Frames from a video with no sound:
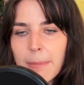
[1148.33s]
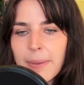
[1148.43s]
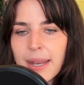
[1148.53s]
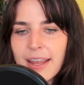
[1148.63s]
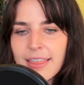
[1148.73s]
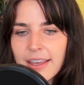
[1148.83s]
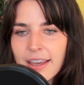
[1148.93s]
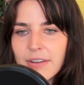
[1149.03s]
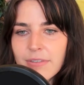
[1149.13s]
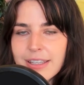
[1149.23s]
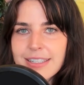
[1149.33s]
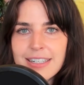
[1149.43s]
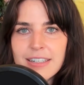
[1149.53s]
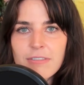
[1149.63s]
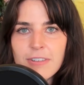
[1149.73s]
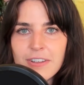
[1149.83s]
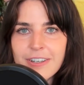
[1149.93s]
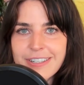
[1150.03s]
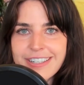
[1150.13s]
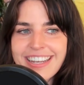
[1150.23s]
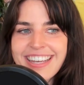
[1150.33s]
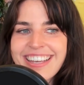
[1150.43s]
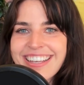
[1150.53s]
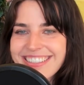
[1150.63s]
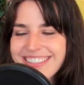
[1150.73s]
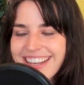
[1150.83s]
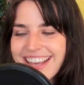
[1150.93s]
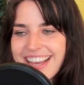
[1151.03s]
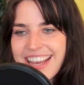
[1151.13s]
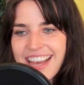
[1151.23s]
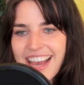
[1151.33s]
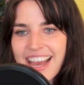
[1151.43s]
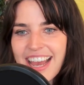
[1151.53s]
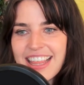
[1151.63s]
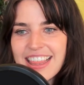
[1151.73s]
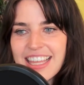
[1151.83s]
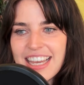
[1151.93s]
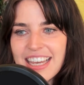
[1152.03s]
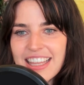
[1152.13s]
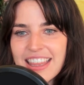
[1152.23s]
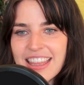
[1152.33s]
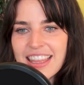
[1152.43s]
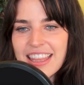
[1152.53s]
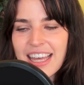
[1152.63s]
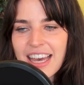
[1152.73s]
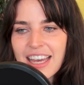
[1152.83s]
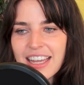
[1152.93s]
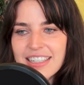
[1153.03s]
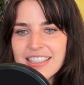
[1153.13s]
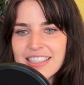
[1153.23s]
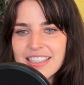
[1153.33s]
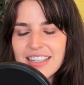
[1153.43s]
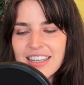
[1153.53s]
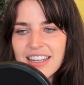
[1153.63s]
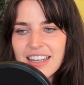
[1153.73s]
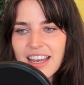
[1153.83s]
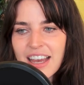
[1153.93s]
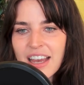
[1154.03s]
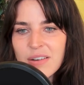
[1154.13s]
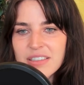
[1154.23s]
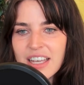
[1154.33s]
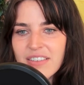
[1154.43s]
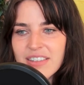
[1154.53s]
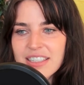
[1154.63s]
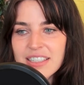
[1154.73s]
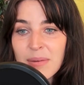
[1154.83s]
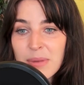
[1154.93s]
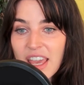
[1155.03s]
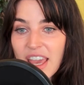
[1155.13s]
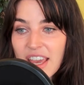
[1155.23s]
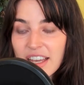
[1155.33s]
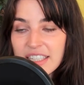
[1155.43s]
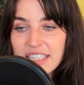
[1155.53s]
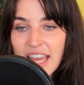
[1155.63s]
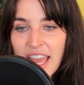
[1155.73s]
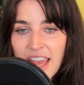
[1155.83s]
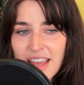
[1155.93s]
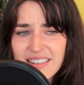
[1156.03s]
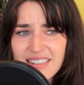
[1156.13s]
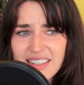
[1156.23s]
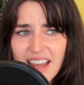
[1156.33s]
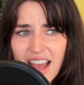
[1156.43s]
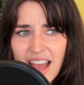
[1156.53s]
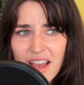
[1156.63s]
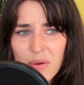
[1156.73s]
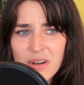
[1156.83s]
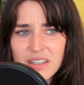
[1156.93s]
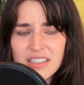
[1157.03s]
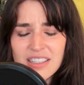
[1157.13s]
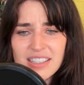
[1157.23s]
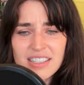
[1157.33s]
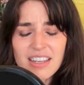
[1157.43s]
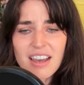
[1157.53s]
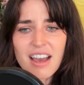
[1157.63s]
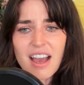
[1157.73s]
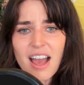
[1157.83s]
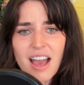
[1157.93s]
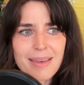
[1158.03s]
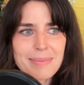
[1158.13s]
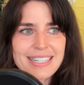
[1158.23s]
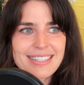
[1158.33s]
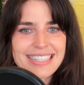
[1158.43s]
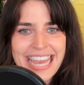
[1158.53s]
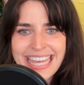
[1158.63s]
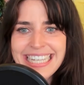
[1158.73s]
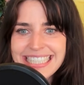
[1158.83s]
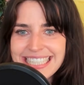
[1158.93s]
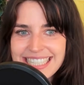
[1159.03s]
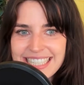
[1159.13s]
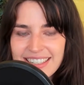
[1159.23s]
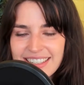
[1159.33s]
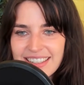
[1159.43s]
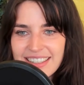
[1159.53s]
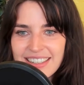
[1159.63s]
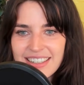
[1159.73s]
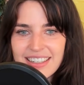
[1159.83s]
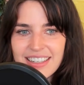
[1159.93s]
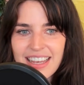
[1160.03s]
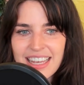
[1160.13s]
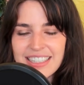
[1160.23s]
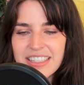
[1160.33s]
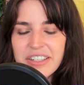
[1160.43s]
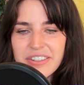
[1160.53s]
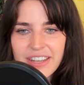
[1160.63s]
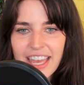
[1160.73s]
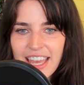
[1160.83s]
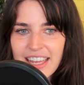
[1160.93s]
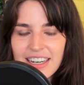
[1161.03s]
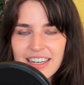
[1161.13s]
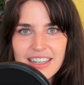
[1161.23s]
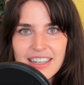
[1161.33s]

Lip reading: But I think I really didn't feel good. I think that I was having stomach aches, and I was, I mean, tense as a little kid.